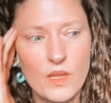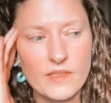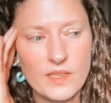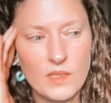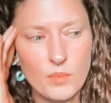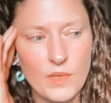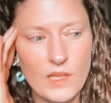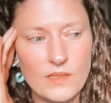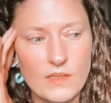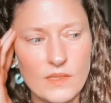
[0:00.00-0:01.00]
and sleep
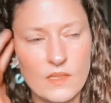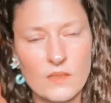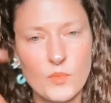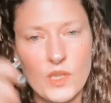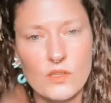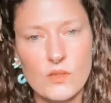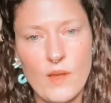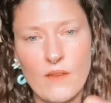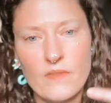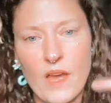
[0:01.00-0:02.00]
processing because you
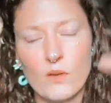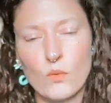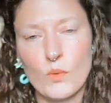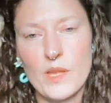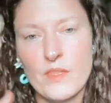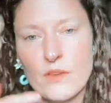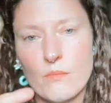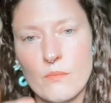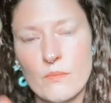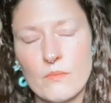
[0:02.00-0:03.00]
have that
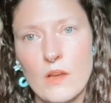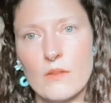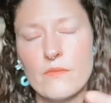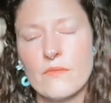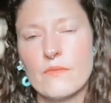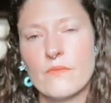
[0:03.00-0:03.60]
rhythm of